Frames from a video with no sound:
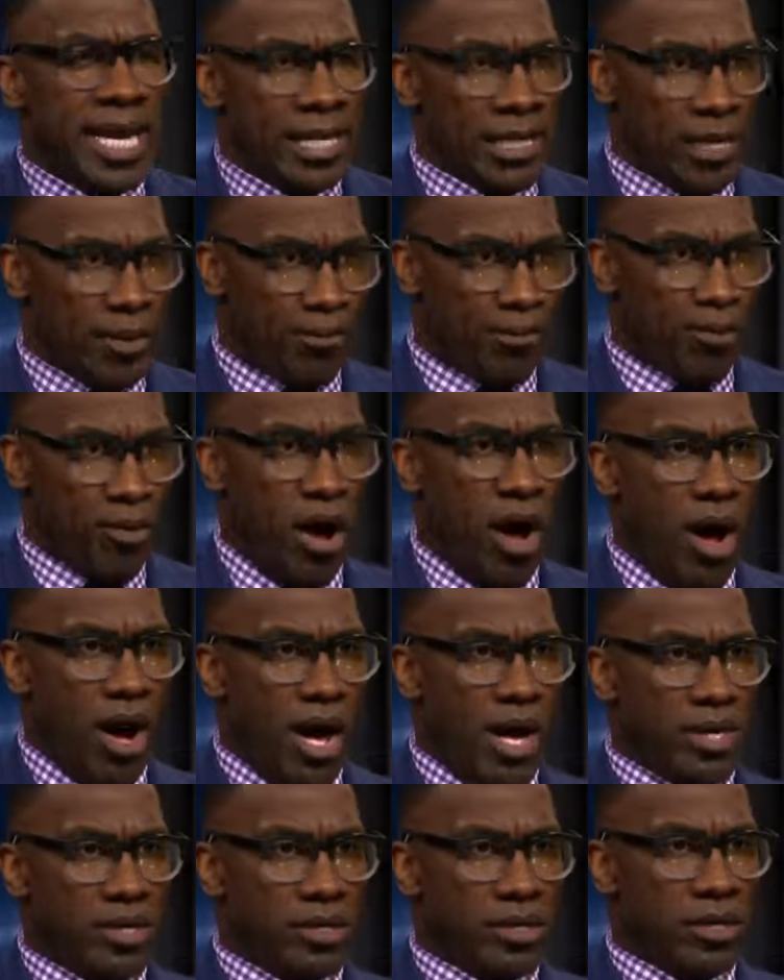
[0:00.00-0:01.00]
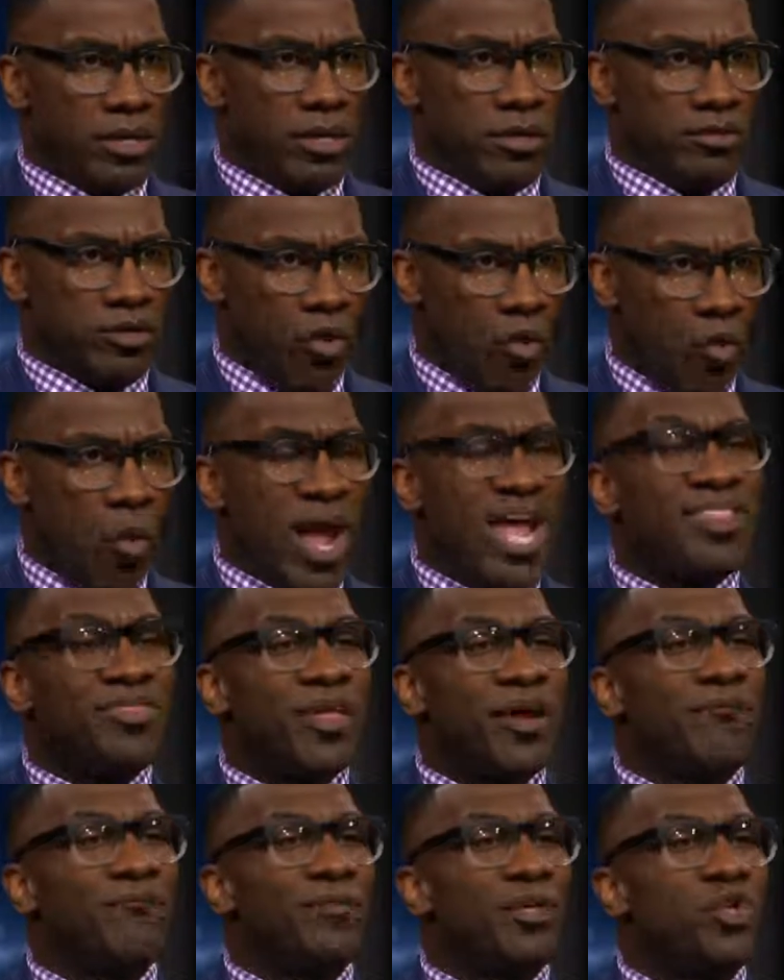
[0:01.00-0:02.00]
LeBron, the way
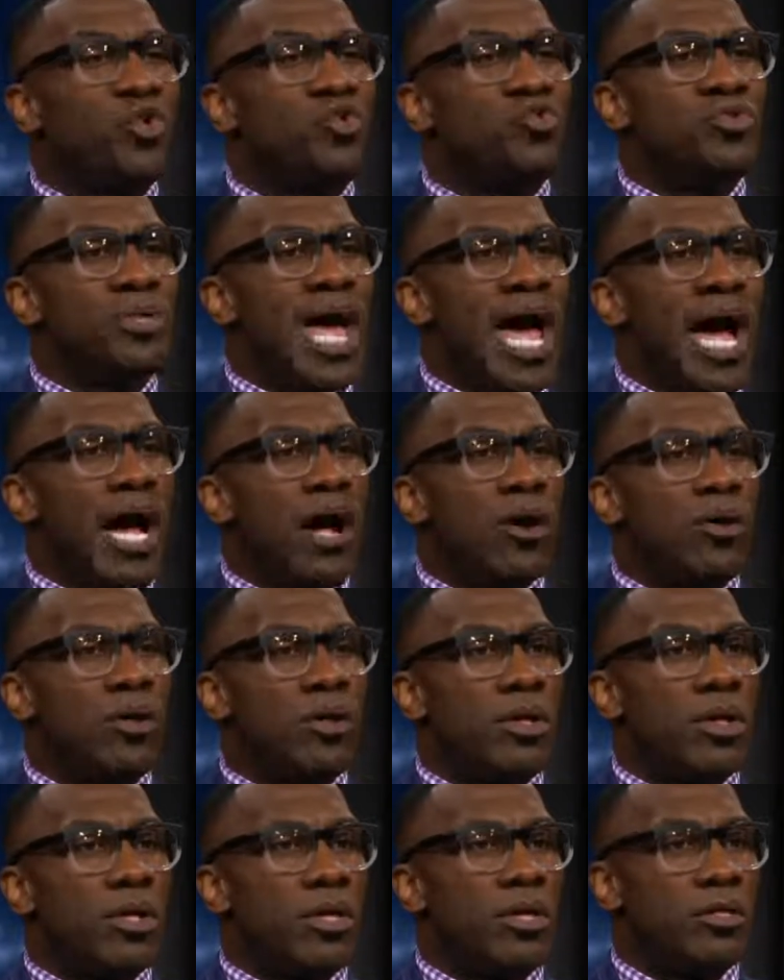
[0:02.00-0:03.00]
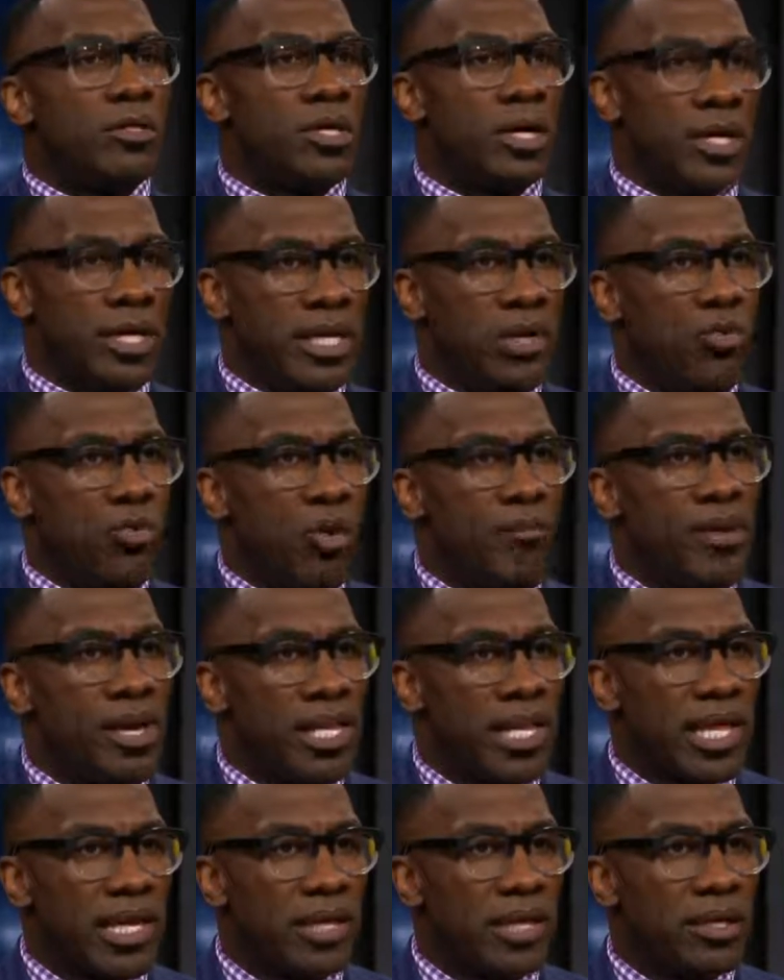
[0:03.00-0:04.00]
they're viewed now, they're equal
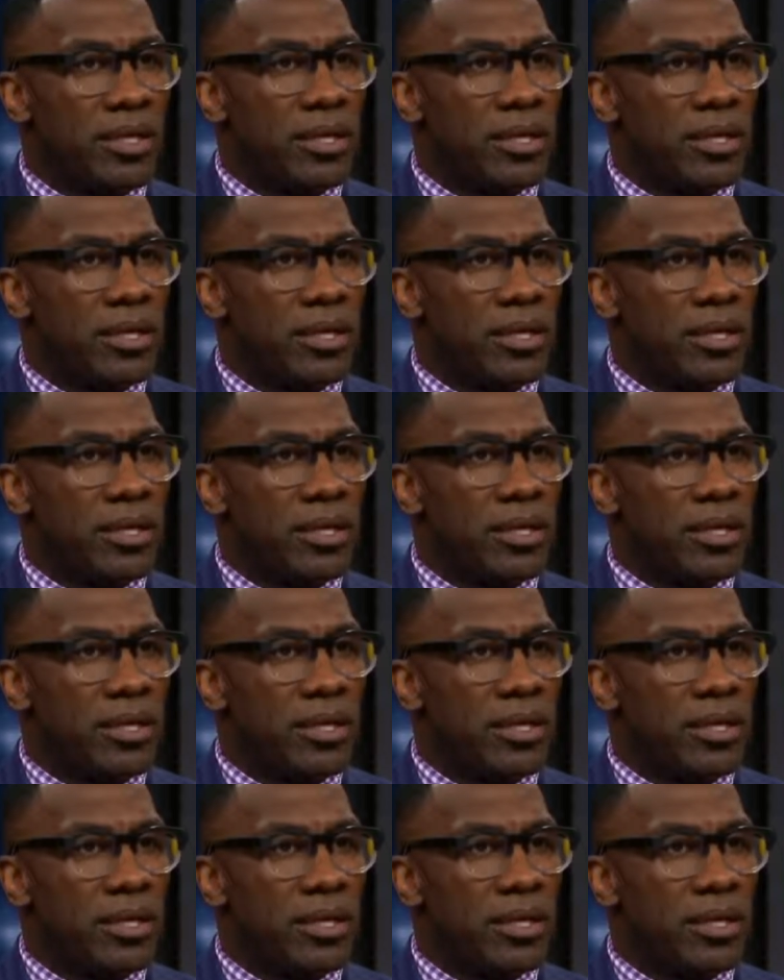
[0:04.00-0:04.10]
billing.